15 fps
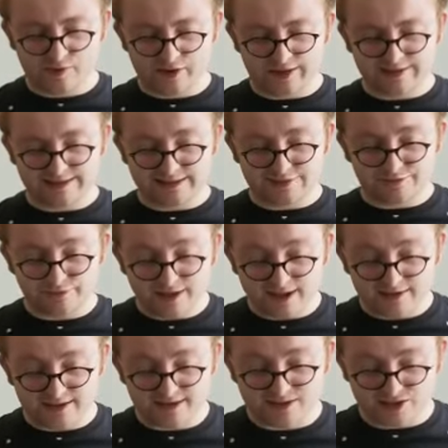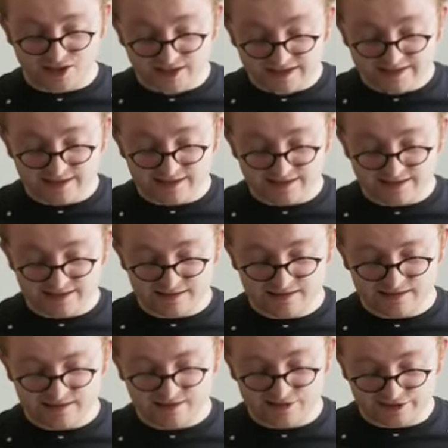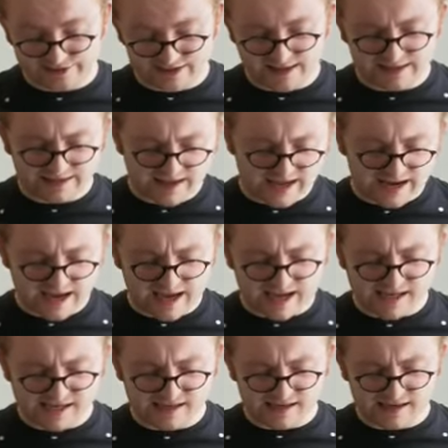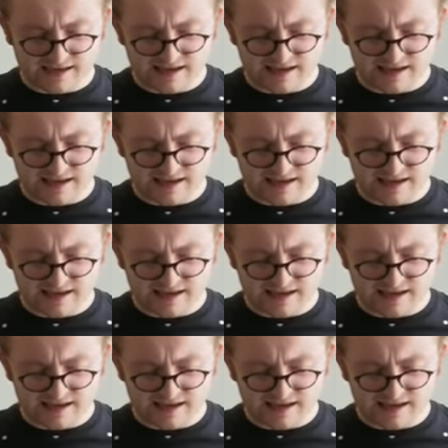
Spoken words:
because it is faith in Jesus, just like they had,